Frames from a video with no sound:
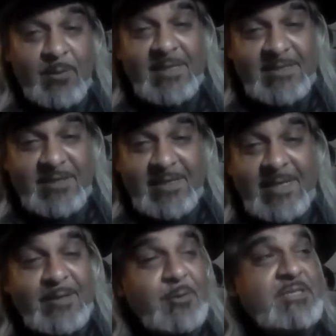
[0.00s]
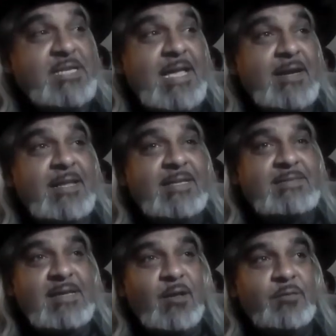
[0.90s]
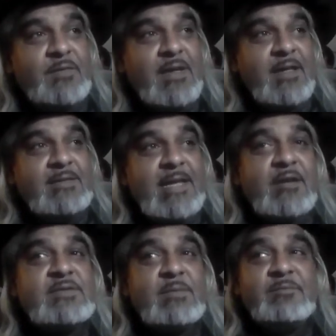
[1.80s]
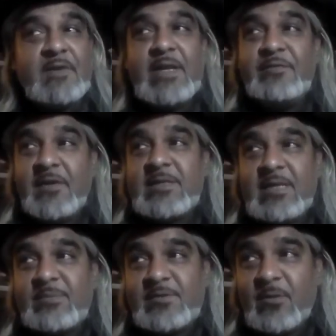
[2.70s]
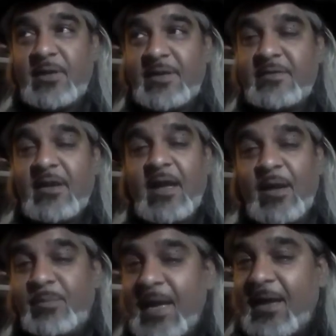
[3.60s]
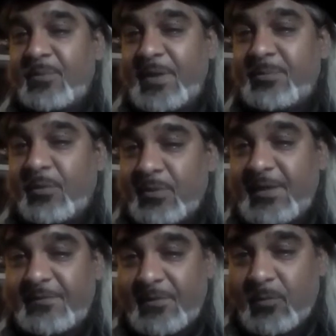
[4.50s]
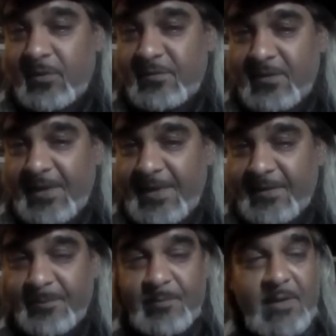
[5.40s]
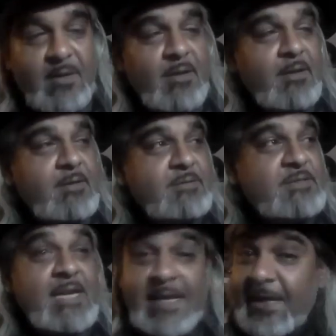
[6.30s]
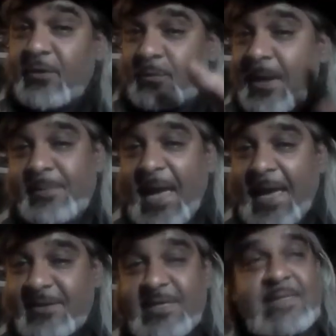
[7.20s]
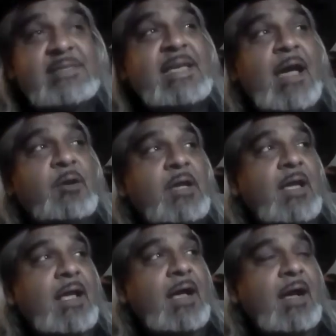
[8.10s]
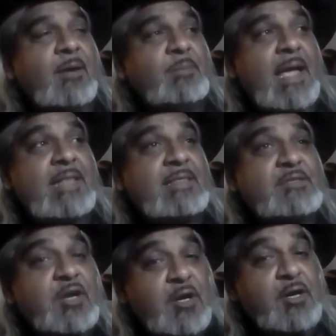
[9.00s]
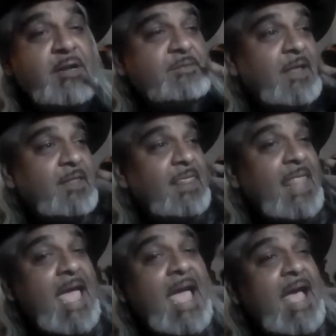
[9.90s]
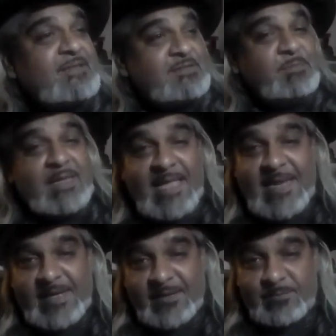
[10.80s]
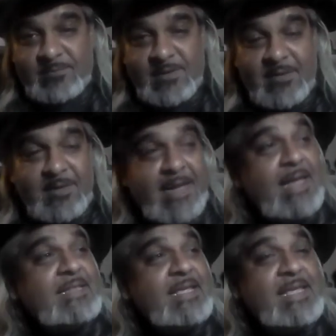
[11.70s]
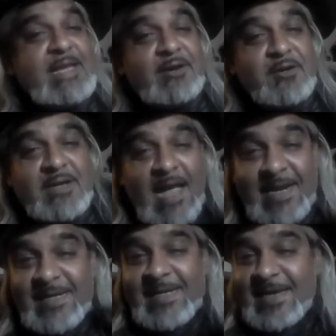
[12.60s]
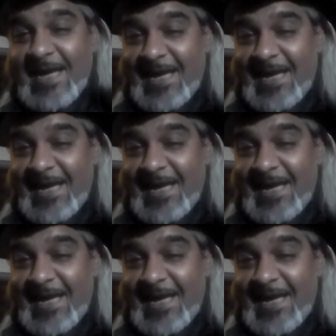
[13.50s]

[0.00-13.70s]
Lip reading: religion, in Christianity itself, there's some funny, fucked up stories about people believing the world is going to end. It goes way back. Check this out. At the turn of the last millennium, in the year 99,